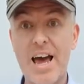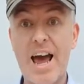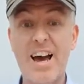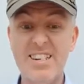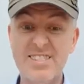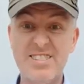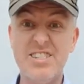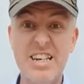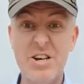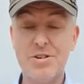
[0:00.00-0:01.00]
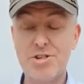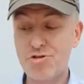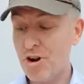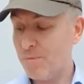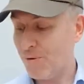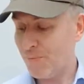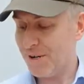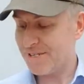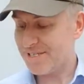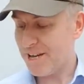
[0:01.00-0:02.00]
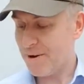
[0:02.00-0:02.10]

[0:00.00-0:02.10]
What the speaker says: and nearly got into trouble. But